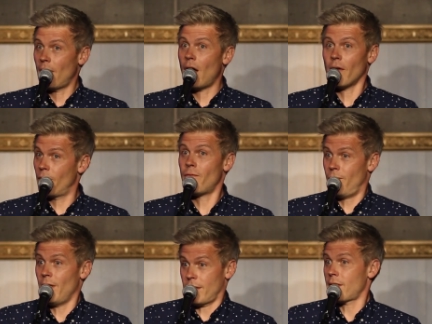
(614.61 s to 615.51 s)
a,
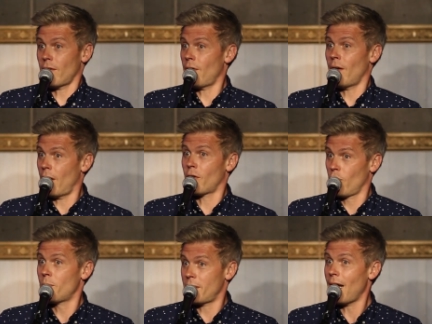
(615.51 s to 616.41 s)
this is a, a
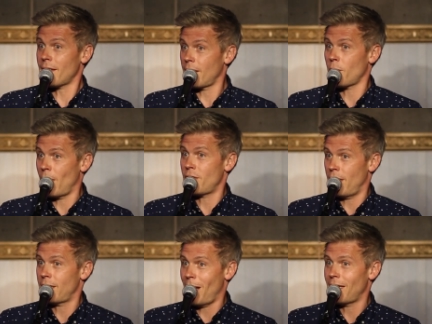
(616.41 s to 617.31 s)
group sex situation
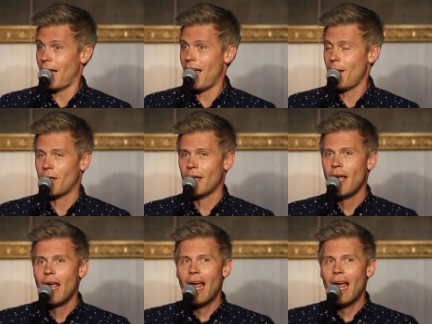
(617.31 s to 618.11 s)
that's about to happen.